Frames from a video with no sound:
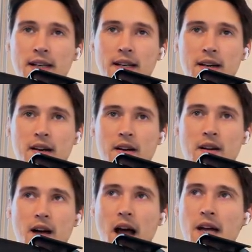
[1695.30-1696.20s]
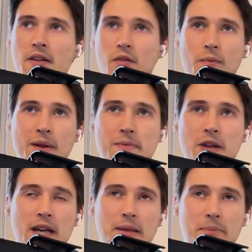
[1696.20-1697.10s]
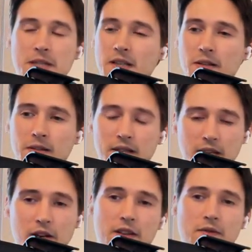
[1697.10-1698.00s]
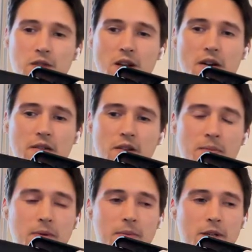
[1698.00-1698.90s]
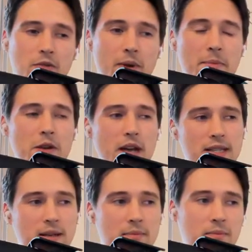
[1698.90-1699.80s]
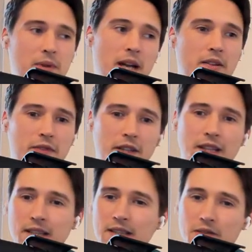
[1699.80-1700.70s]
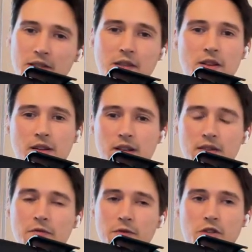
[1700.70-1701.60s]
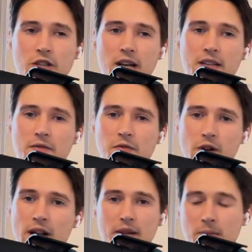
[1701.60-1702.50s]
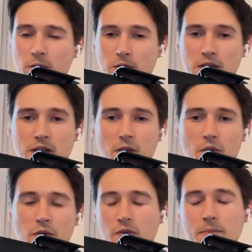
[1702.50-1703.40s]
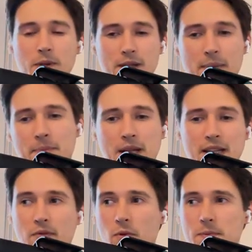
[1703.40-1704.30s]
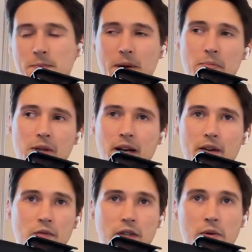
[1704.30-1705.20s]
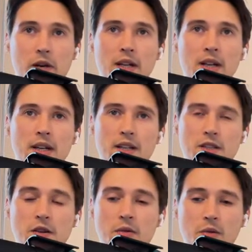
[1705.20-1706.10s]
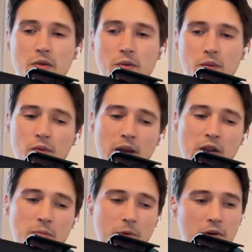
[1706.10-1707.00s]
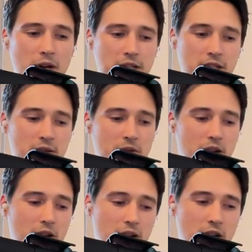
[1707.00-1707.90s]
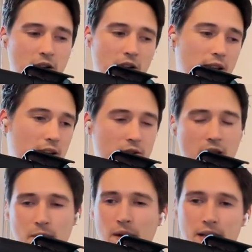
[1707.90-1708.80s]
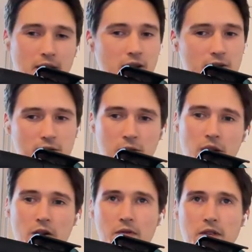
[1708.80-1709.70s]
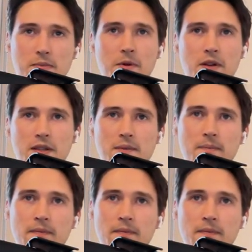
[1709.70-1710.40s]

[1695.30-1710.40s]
uh, I don't know, maybe you had a particular trigger that was hard to implement, or maybe you had some kind of an interesting functionality for LWC, or you built up a DevOps pipeline, whatever. So when you progress through the career, like you have one year, two year of experience,